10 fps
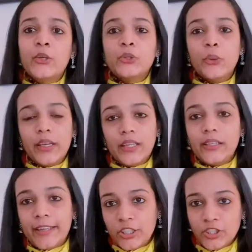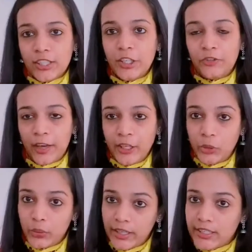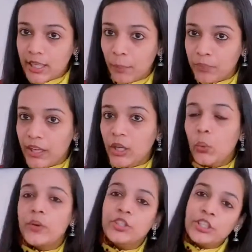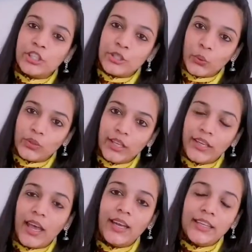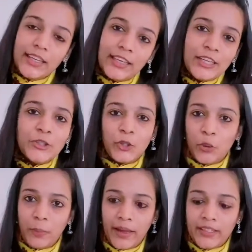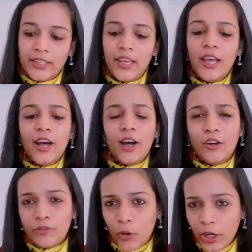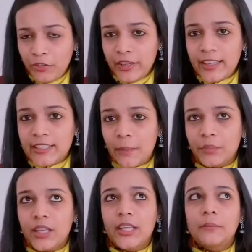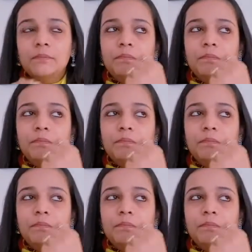So intentionally try to read something which is soothing and healing to your mind. Avoid reading something